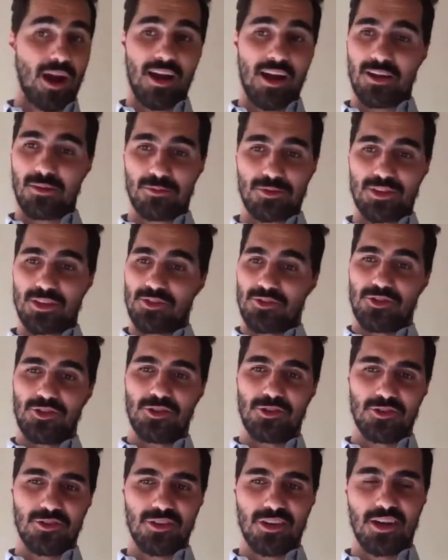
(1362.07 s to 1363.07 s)
100%
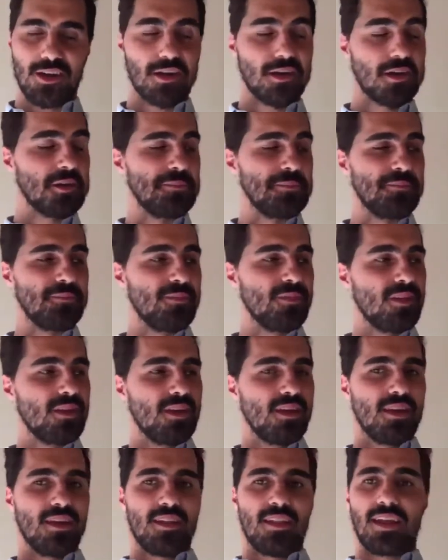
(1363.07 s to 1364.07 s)
true.
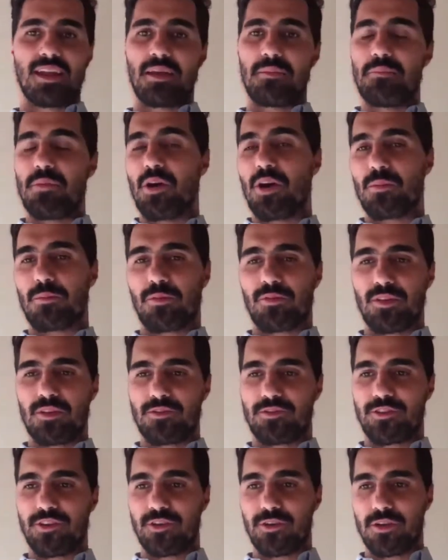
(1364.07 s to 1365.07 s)
Like 1,000,000%
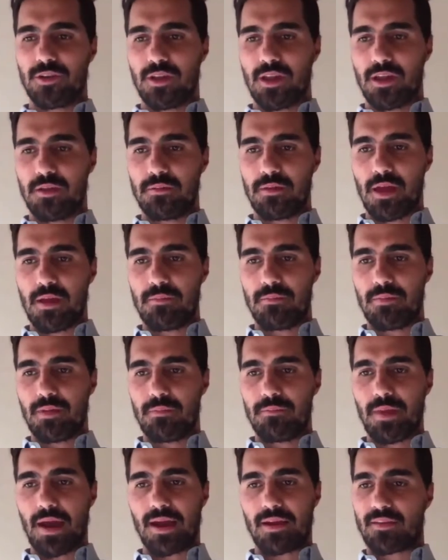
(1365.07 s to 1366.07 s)
true.
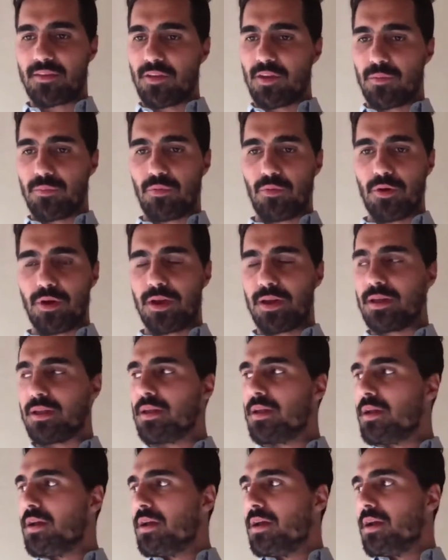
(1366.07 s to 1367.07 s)
And back to your point,
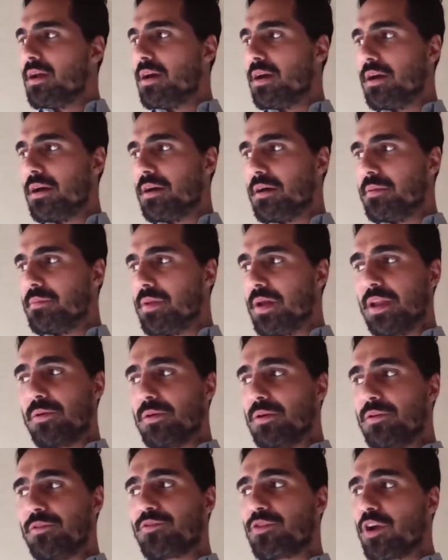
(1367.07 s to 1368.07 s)

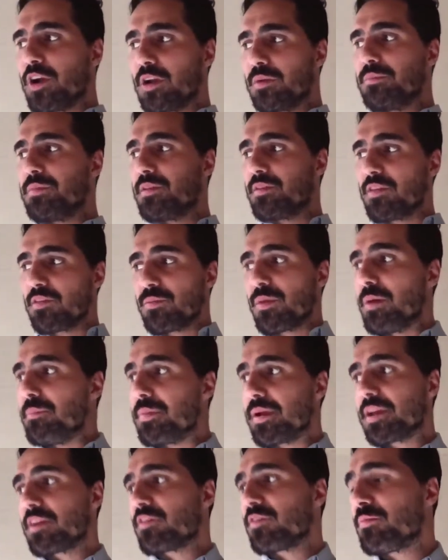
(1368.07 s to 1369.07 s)
anyone who's starting a business, my
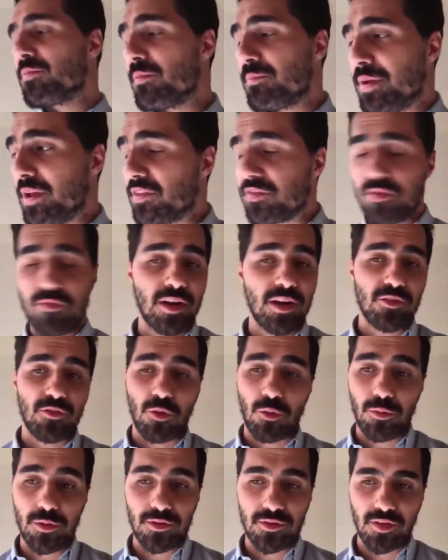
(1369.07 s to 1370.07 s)
biggest piece of advice
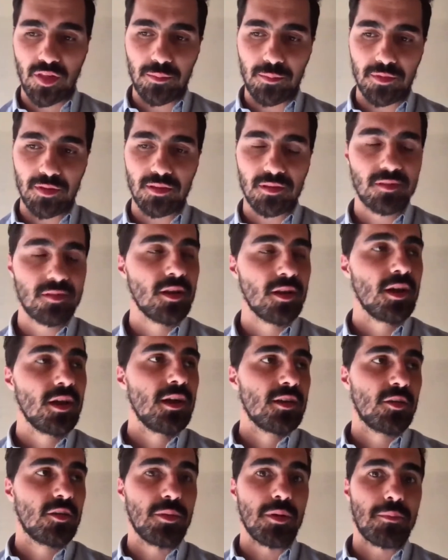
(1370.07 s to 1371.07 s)
always to them is
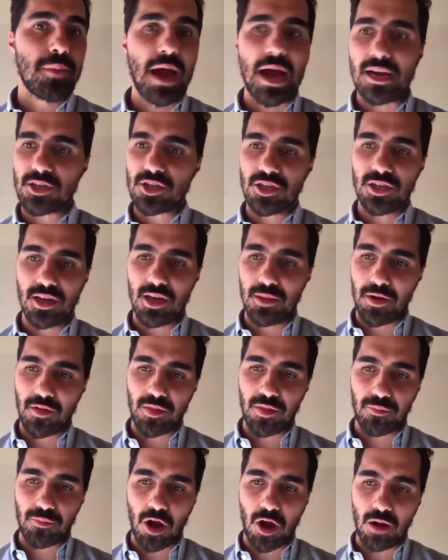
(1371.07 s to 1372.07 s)
to be passionate about
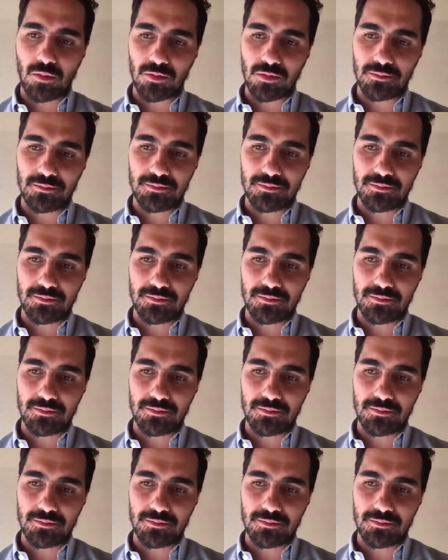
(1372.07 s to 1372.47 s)
the problem.